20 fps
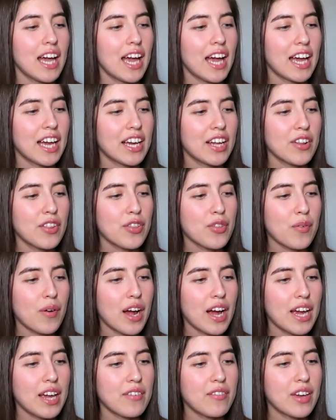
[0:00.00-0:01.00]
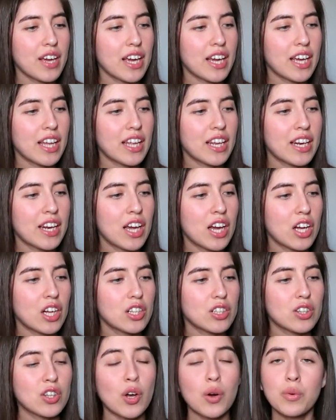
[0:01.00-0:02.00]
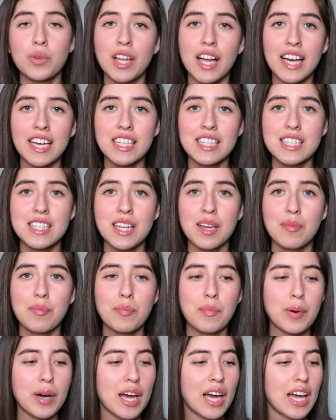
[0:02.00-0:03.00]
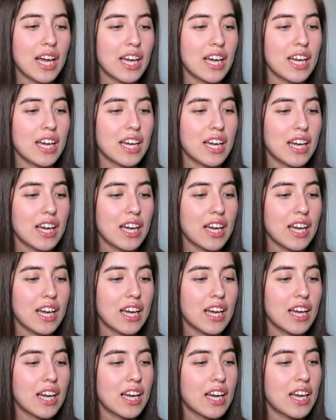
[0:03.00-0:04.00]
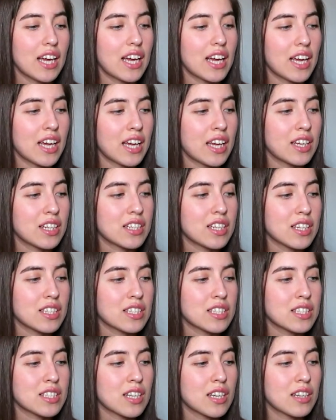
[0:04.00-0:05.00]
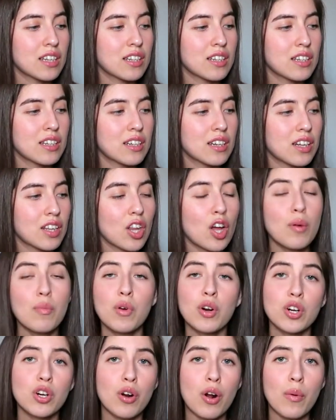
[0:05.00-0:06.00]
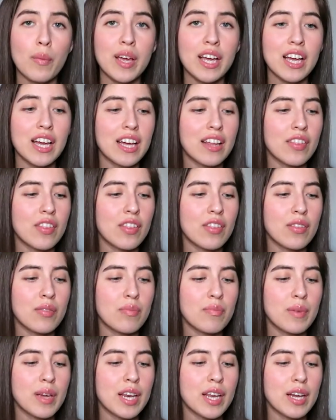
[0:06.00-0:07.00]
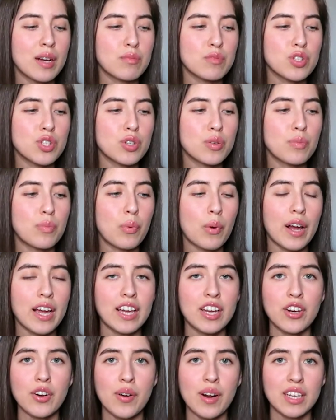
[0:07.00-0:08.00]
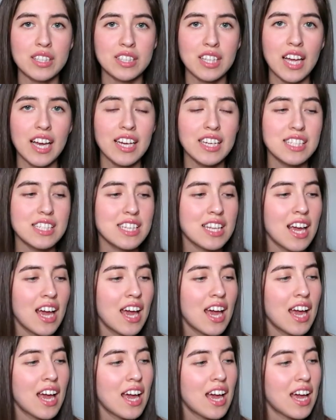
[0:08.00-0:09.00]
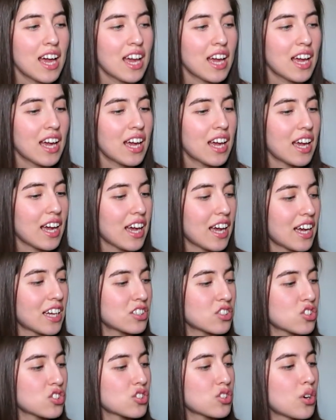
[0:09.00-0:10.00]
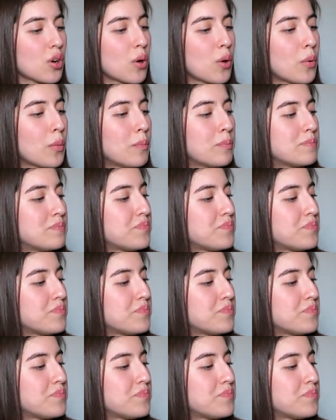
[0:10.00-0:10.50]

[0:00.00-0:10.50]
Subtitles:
It can thrive in low light, but it does a lot more growing in medium to bright and direct light, and so